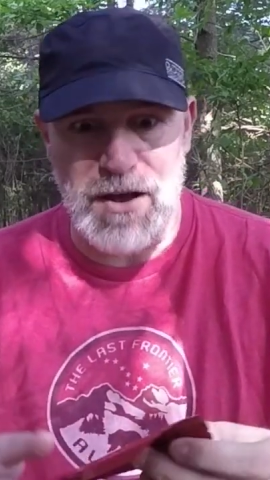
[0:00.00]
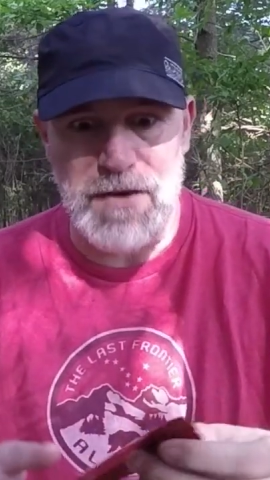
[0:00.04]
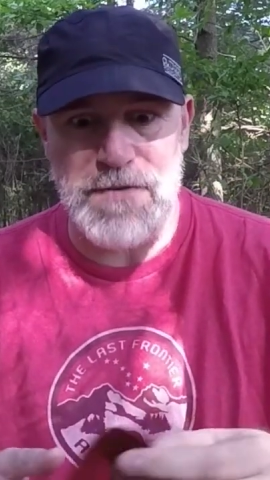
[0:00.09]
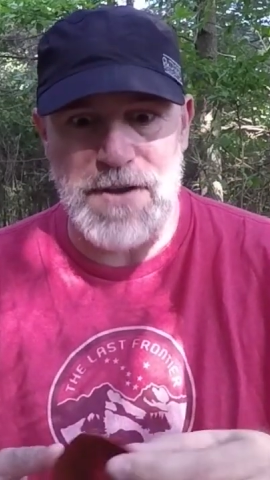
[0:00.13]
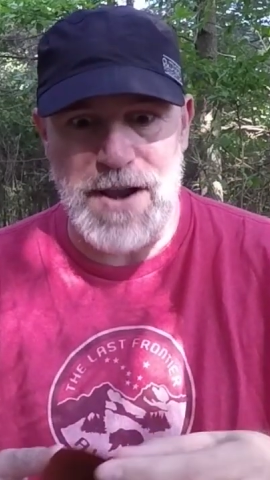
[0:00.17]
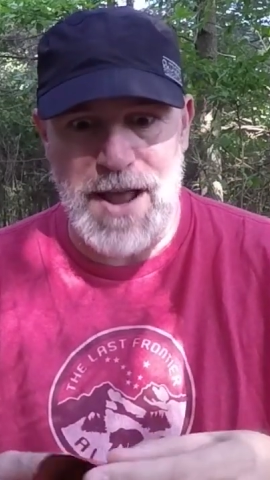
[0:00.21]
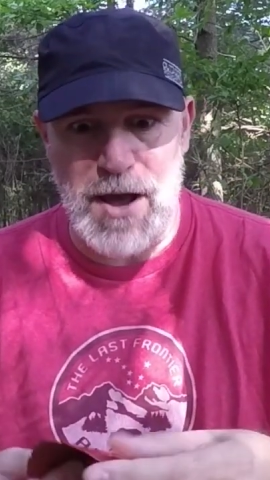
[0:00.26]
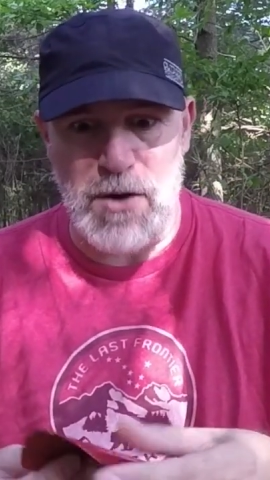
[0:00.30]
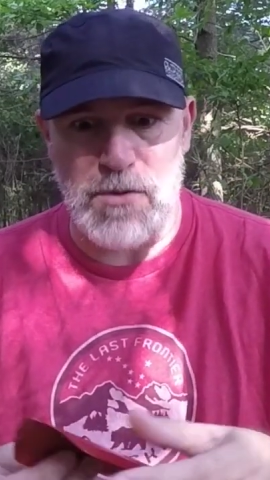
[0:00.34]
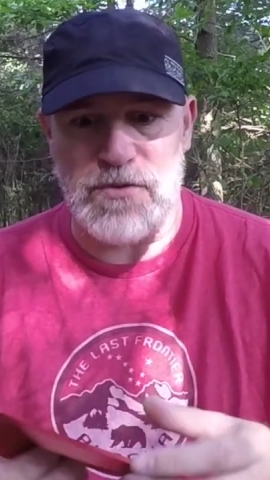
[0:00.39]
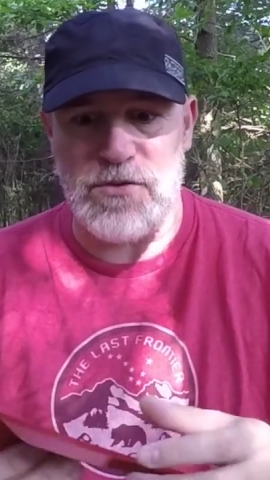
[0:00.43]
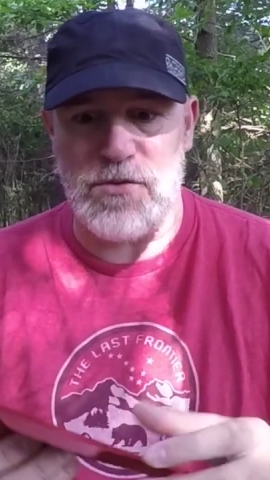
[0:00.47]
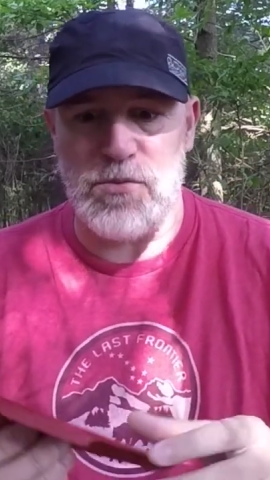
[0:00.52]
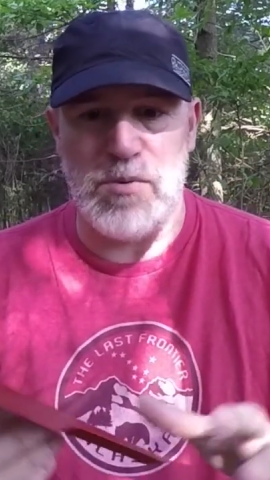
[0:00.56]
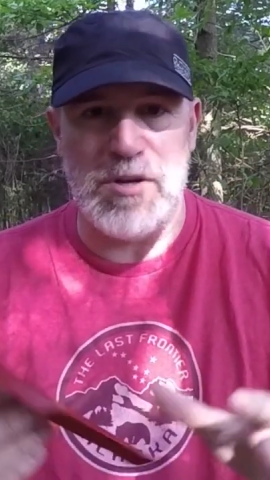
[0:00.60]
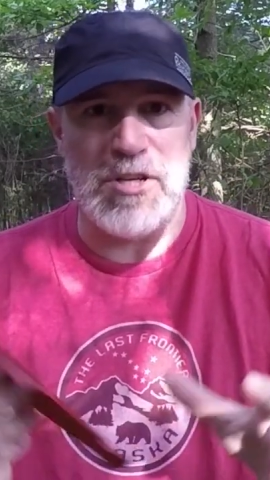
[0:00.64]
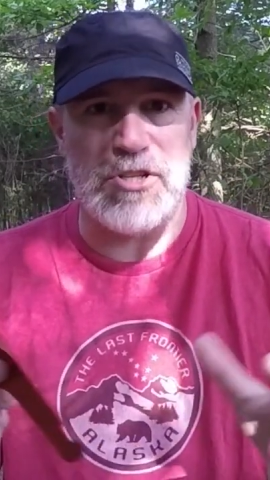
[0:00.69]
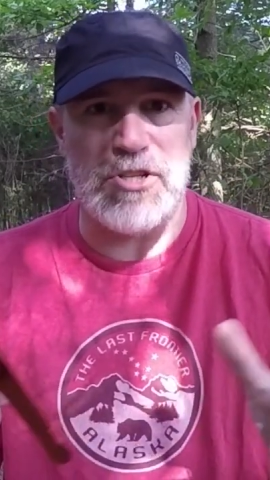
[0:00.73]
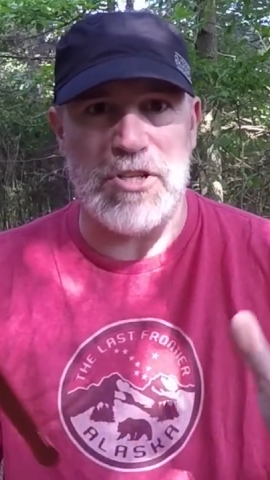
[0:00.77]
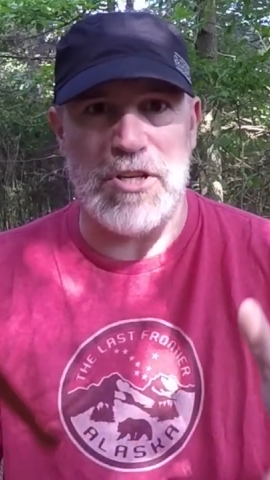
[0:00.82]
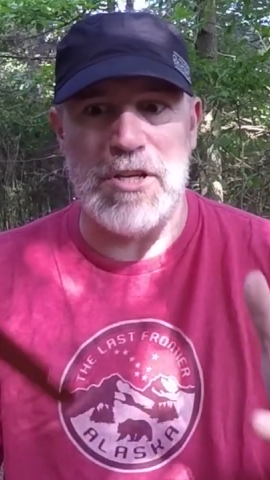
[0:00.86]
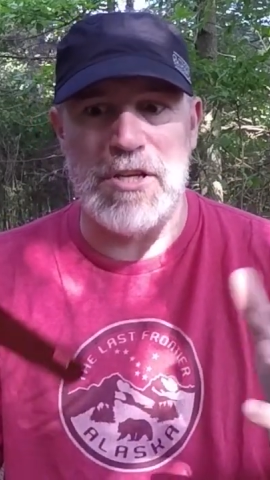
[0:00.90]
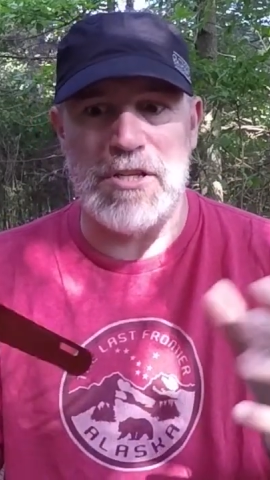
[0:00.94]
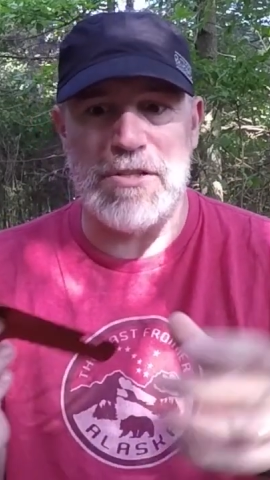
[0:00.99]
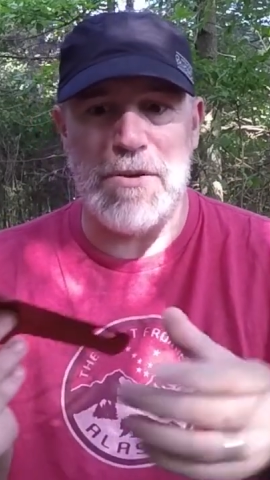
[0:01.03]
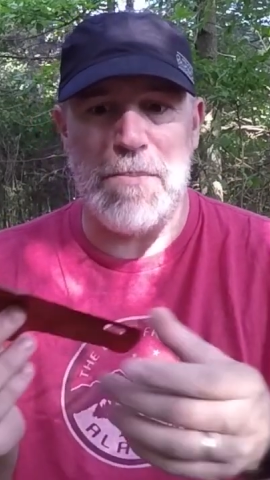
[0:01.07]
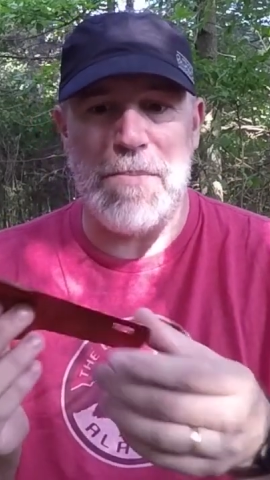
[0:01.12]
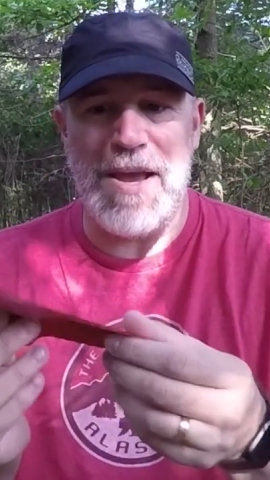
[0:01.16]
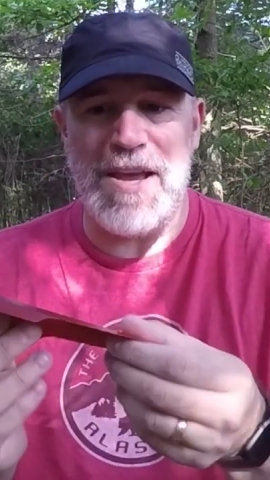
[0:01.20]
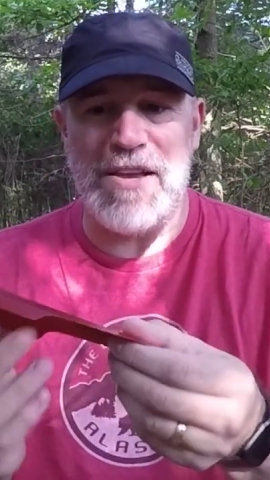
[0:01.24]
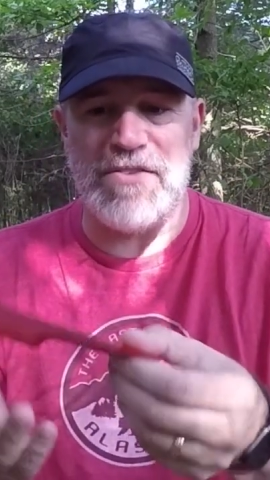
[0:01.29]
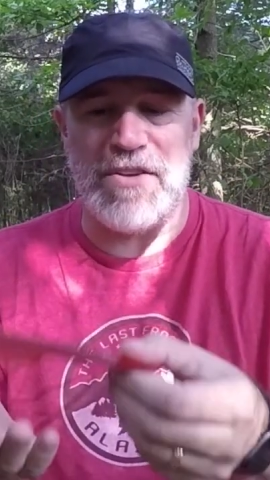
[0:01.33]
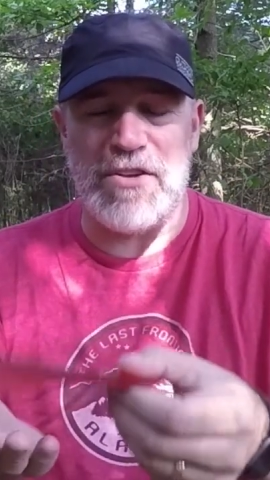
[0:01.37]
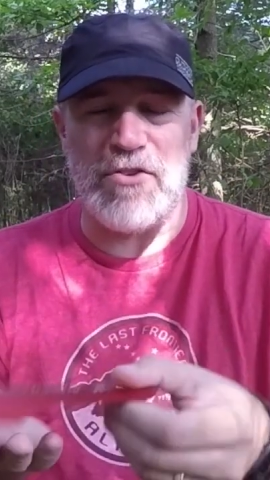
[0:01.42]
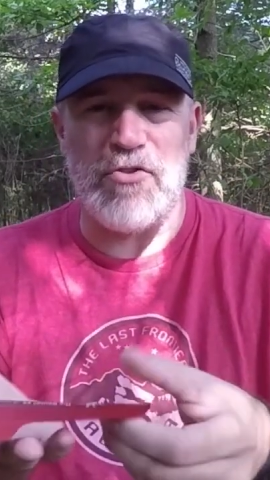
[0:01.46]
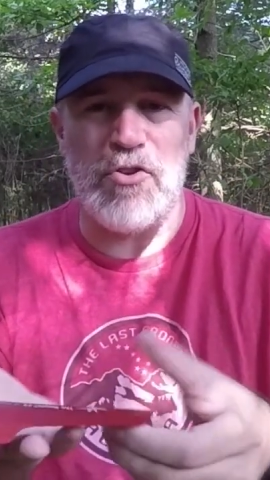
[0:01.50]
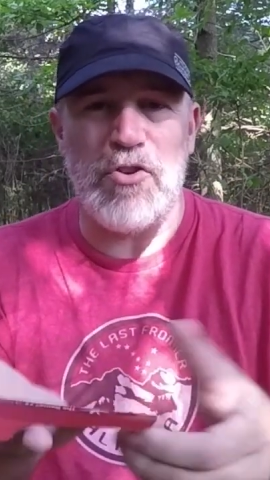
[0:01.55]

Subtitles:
of an ounce, which is amazing.